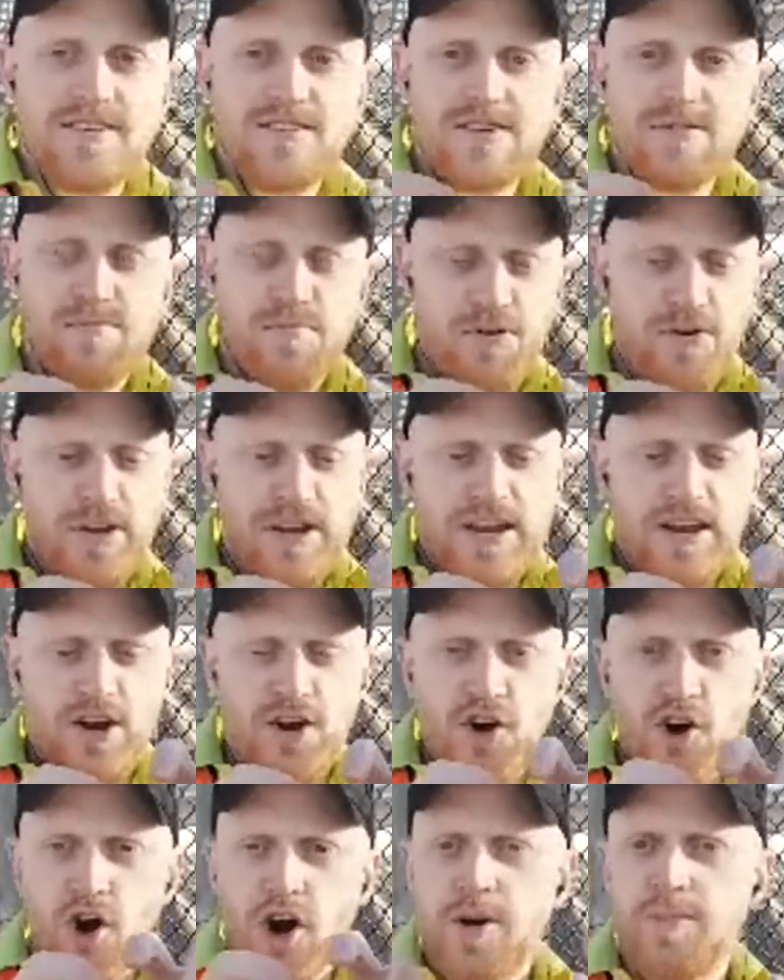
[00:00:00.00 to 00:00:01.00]
to put in
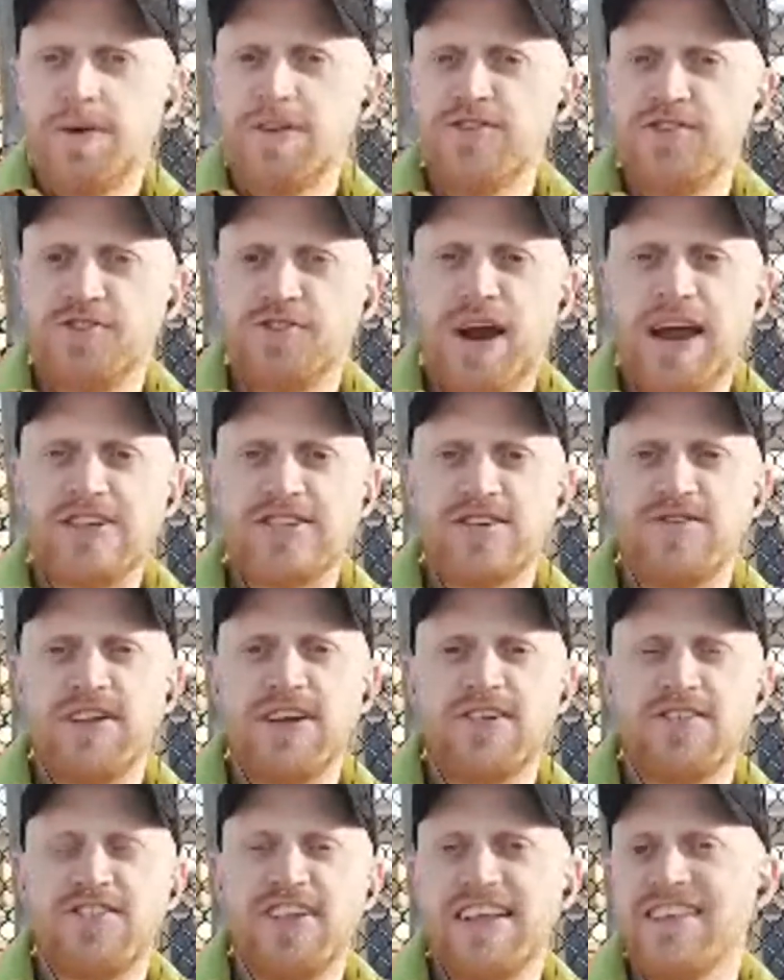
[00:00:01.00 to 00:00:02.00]
an urban stretch of
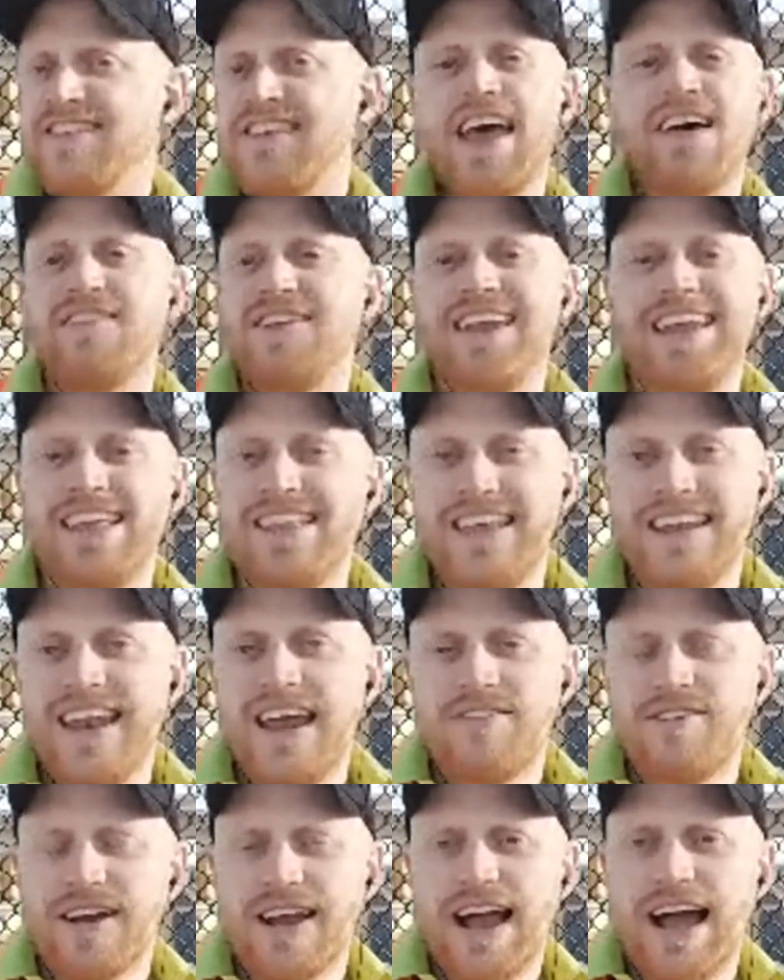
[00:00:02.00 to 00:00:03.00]
Interstate 70 that
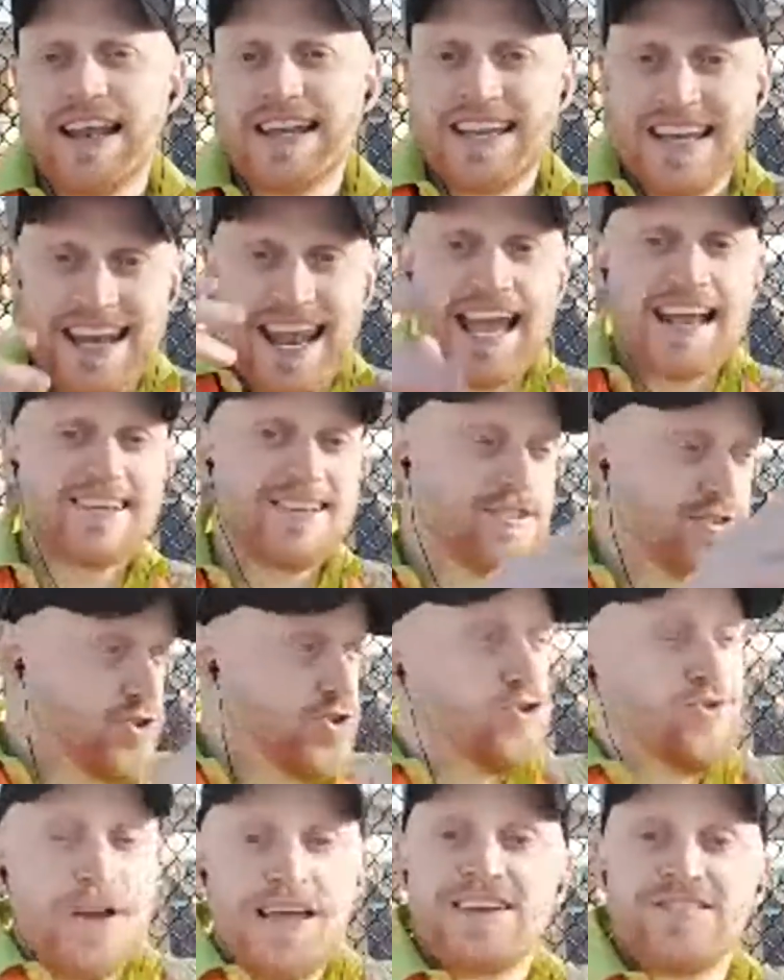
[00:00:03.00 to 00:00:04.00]
never got connected
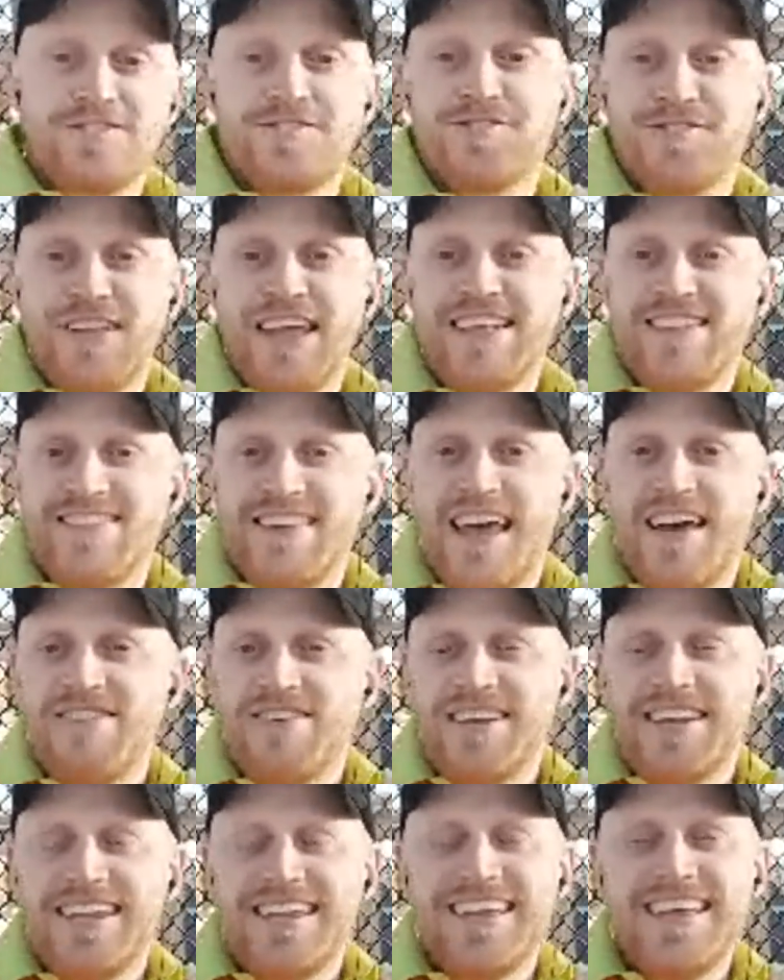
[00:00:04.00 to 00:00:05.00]
to Interstate
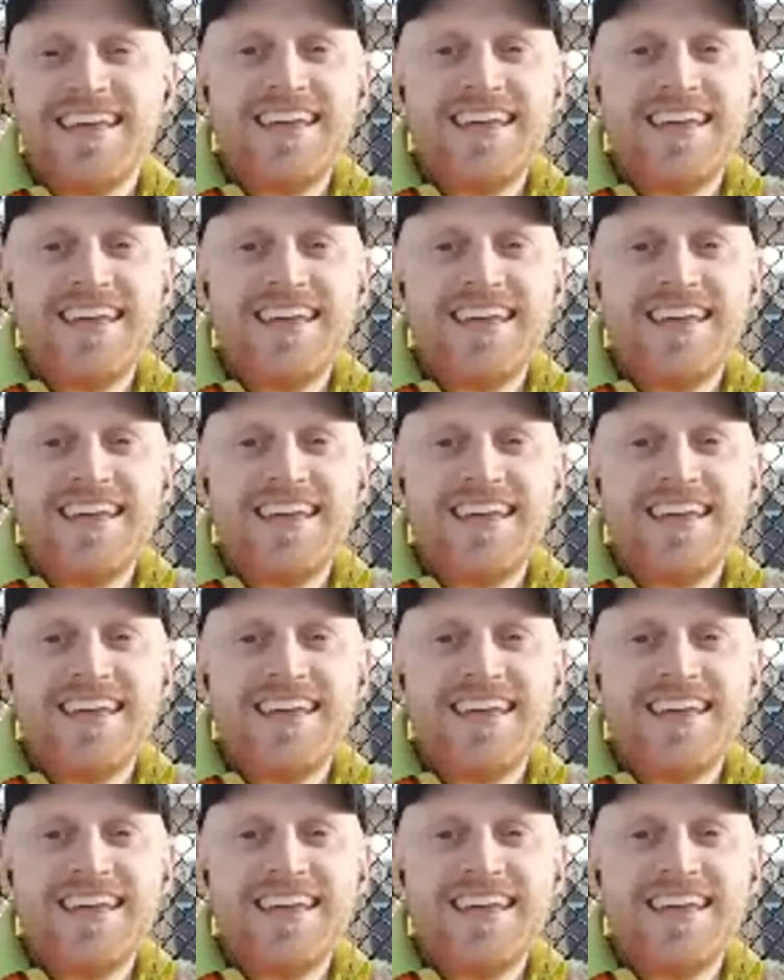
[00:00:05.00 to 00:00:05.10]
70